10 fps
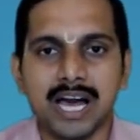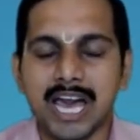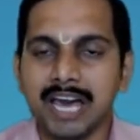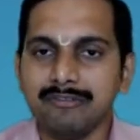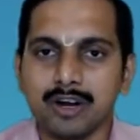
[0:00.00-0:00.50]
I
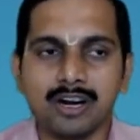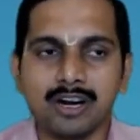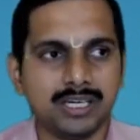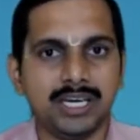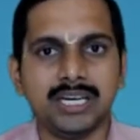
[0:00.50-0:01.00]
have
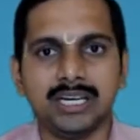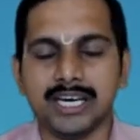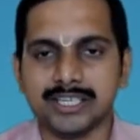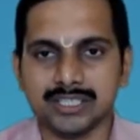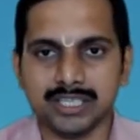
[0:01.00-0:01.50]
taught in
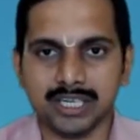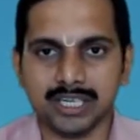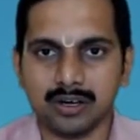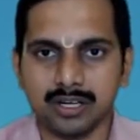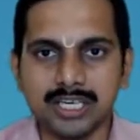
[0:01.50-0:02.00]

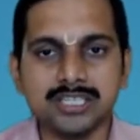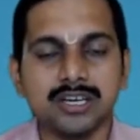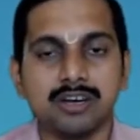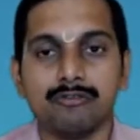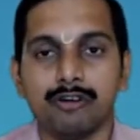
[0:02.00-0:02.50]
engineering college
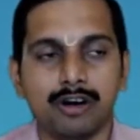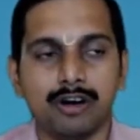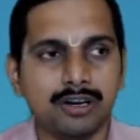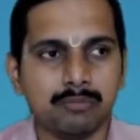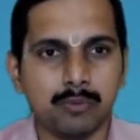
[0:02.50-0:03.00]

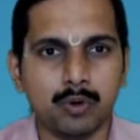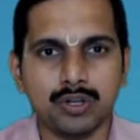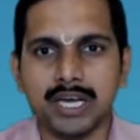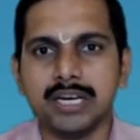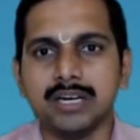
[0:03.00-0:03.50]
for more
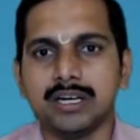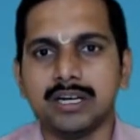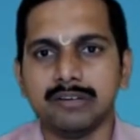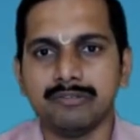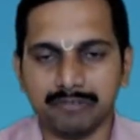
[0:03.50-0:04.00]
than
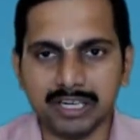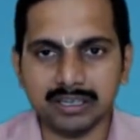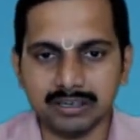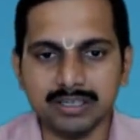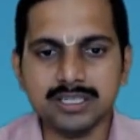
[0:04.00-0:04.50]
15
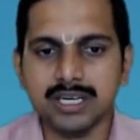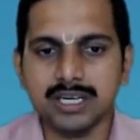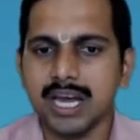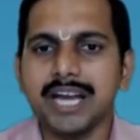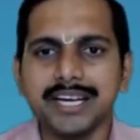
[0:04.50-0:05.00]
years
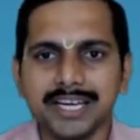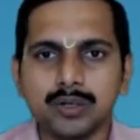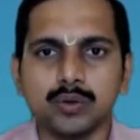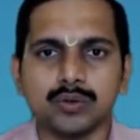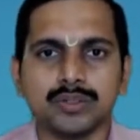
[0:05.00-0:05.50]
and I
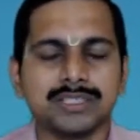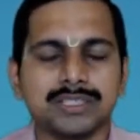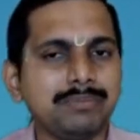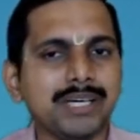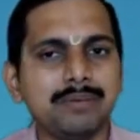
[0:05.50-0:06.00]
know
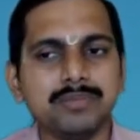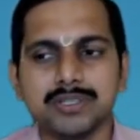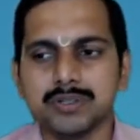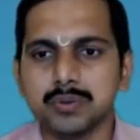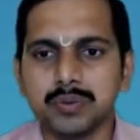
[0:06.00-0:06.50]

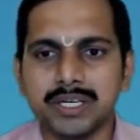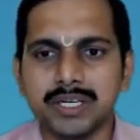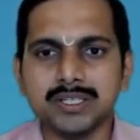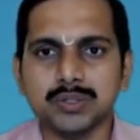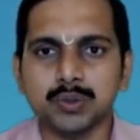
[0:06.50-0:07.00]
sometimes
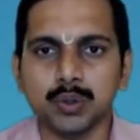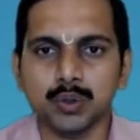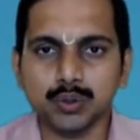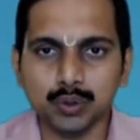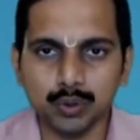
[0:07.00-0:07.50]
students
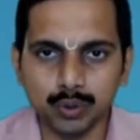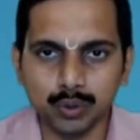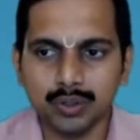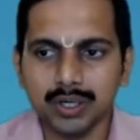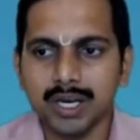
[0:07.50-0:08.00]
don't know